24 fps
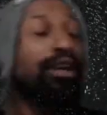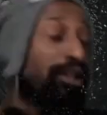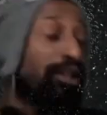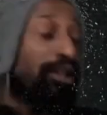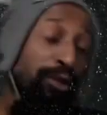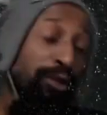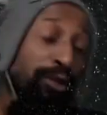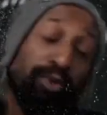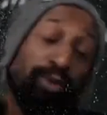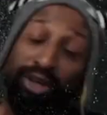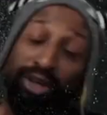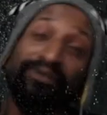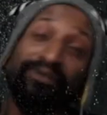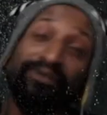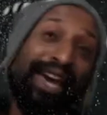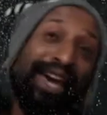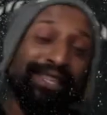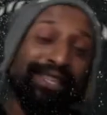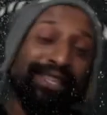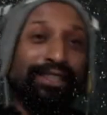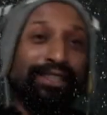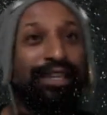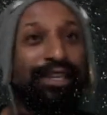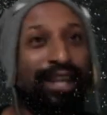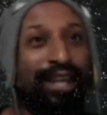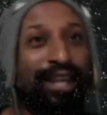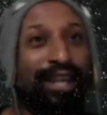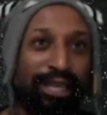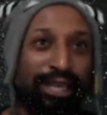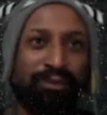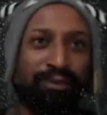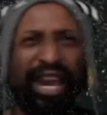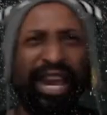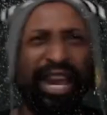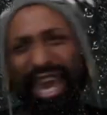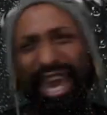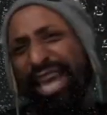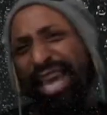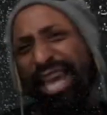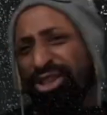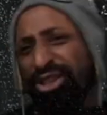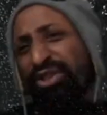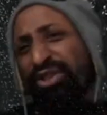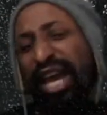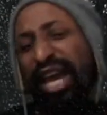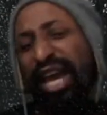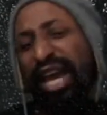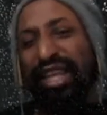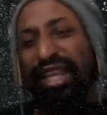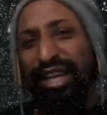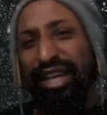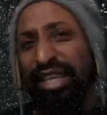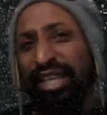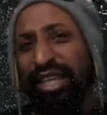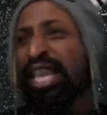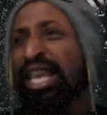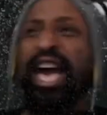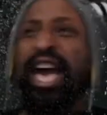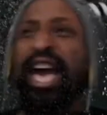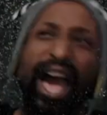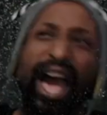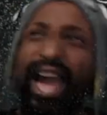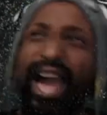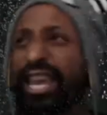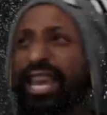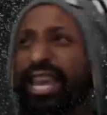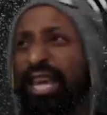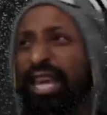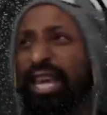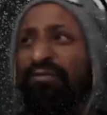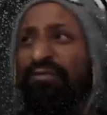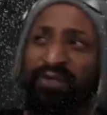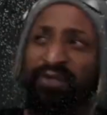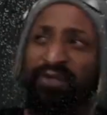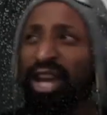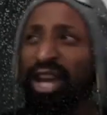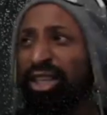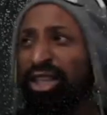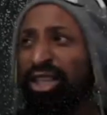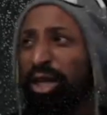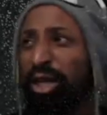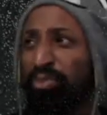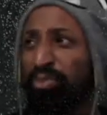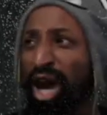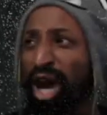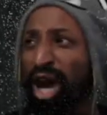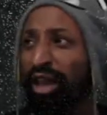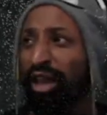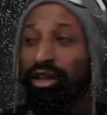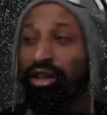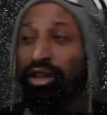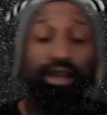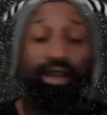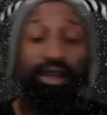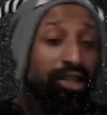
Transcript: You pull the Vaseline out your pocket as you telling me, I ain't getting fucked in the butt.